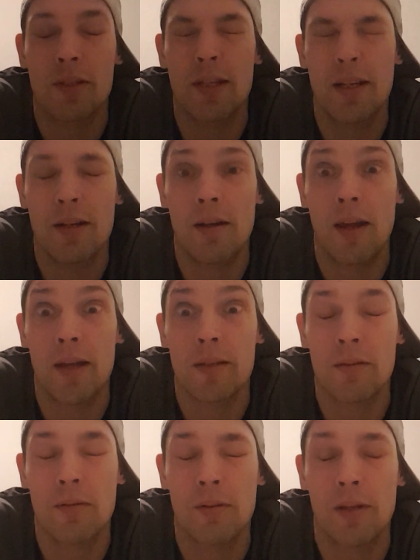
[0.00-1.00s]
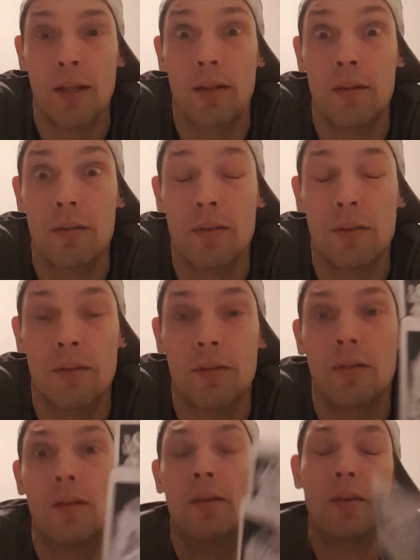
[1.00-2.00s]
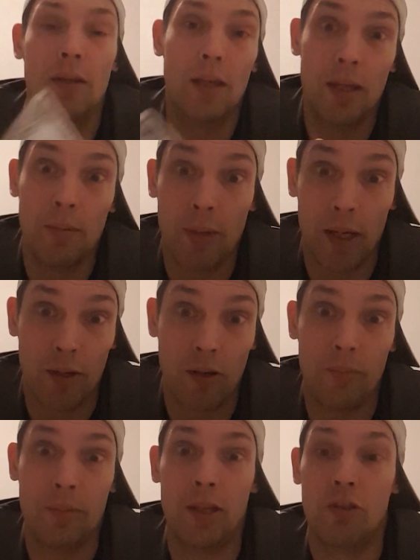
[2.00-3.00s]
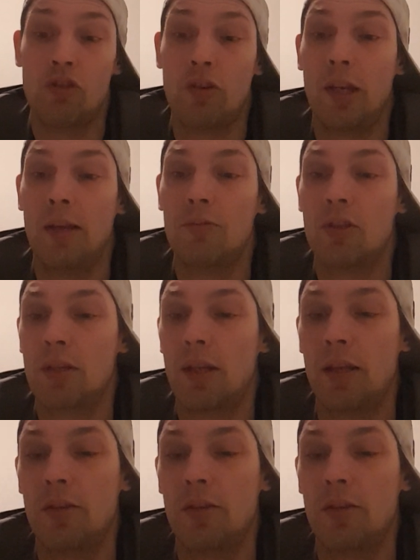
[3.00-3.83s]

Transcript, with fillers: see little eyes going like this, it might not be a tree just